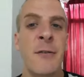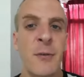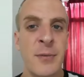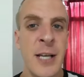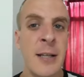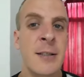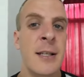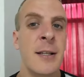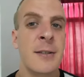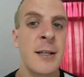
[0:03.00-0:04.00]
from Sexy
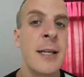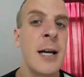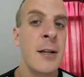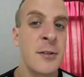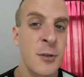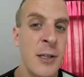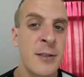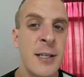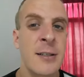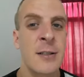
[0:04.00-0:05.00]
in the City on Soy
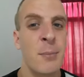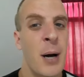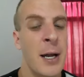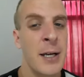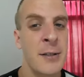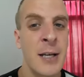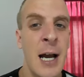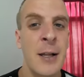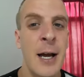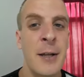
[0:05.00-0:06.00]
6 in Pattaya,
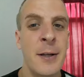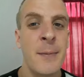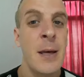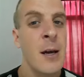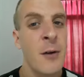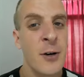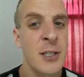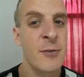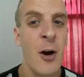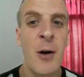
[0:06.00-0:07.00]
Thailand.
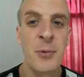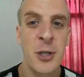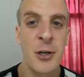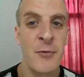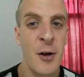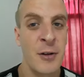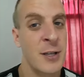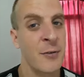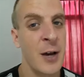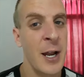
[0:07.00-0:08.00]
First of all, I'm sure you've noticed
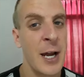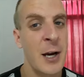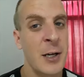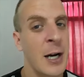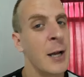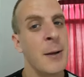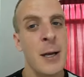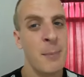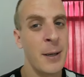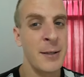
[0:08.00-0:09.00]
I've got a haircut,
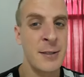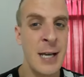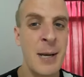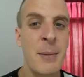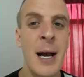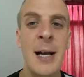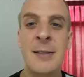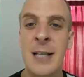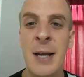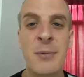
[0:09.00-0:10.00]
but it's same guy,
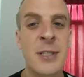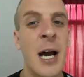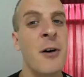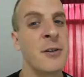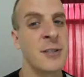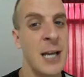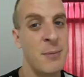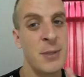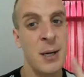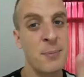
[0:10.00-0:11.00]
same style, and
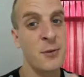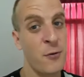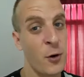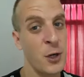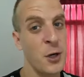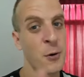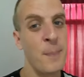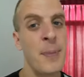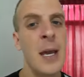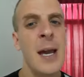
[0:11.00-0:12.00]
same tips for you.